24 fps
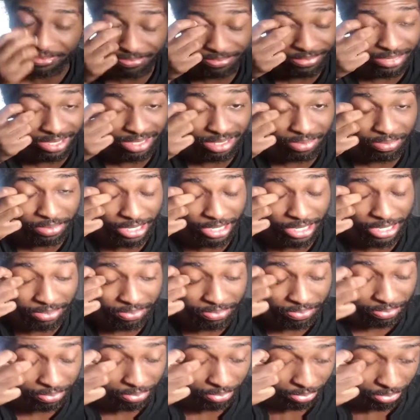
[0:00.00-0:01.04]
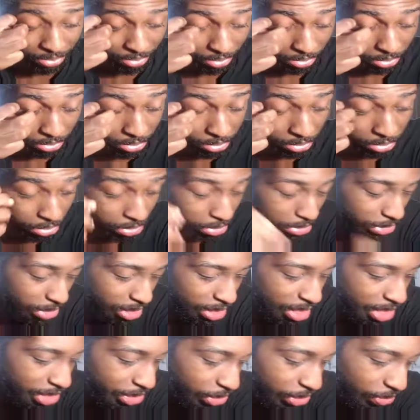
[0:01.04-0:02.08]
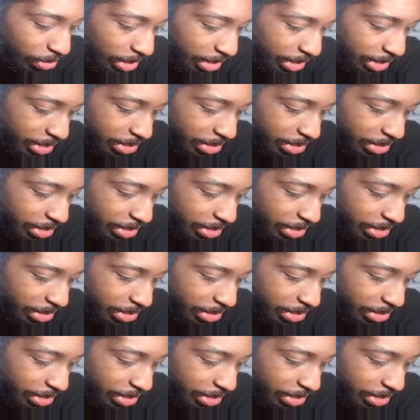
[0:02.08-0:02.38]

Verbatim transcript: You have to buy it. Don't like.